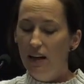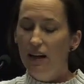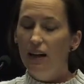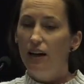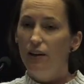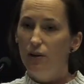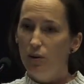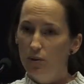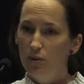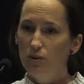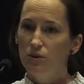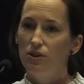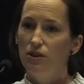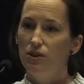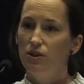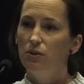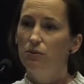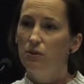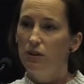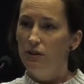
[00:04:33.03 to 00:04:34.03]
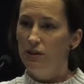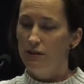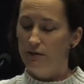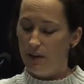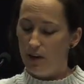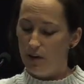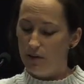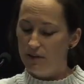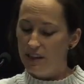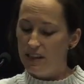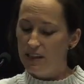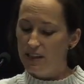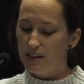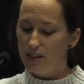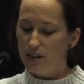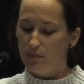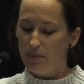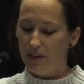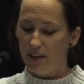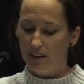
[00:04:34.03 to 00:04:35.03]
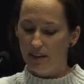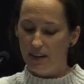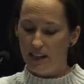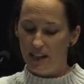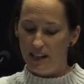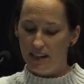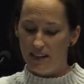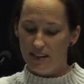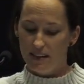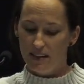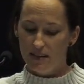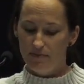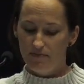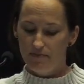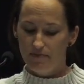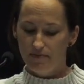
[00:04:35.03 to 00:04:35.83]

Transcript: and also to her evolving disabilities.